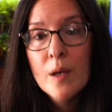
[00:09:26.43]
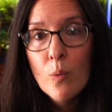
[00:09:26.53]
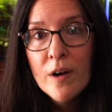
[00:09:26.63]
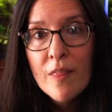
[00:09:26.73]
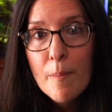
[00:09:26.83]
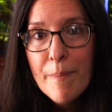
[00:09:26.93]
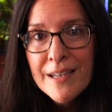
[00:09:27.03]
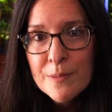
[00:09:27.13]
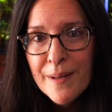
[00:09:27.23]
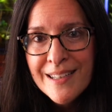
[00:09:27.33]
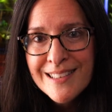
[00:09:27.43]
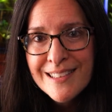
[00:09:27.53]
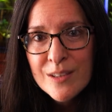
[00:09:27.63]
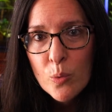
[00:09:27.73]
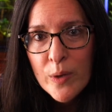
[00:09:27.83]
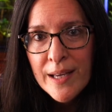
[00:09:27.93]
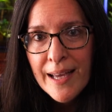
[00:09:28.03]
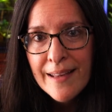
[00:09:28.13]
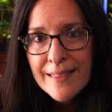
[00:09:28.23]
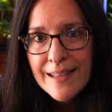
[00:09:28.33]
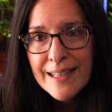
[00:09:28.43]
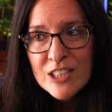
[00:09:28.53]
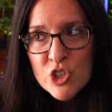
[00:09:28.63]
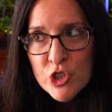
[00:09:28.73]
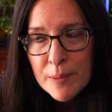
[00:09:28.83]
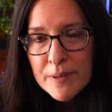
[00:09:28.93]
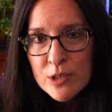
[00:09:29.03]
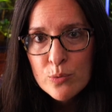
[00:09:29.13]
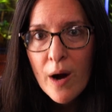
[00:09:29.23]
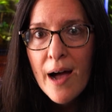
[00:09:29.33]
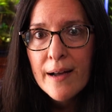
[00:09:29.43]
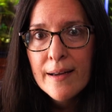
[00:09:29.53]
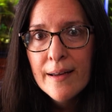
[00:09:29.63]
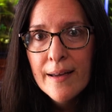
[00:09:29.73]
One of the best places that we get the cheapest rock,